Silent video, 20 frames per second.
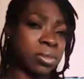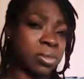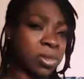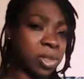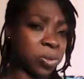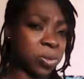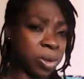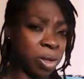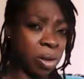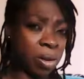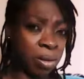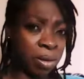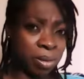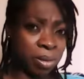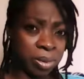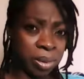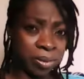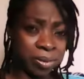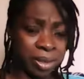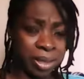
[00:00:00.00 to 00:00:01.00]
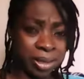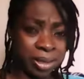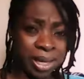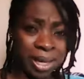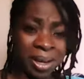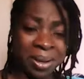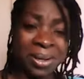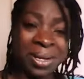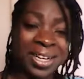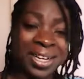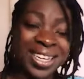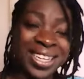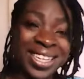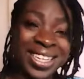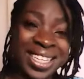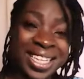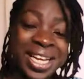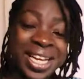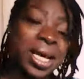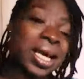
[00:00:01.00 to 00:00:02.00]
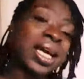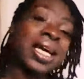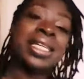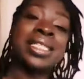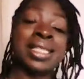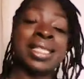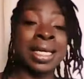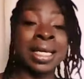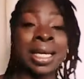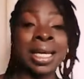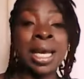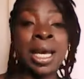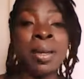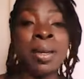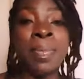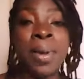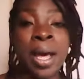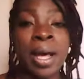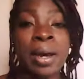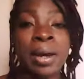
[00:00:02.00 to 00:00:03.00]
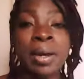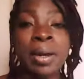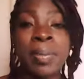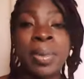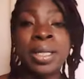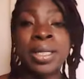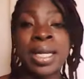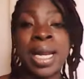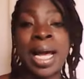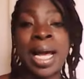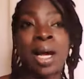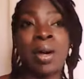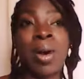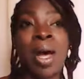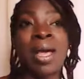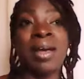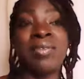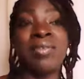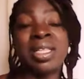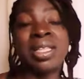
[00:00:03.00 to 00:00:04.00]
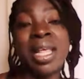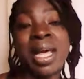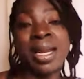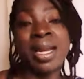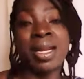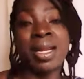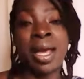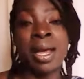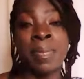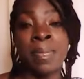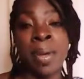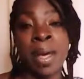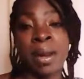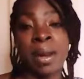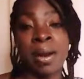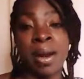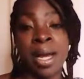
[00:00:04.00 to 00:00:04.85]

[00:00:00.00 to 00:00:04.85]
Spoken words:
doing horribly right now. It's gonna get better, but now I have to let it get better.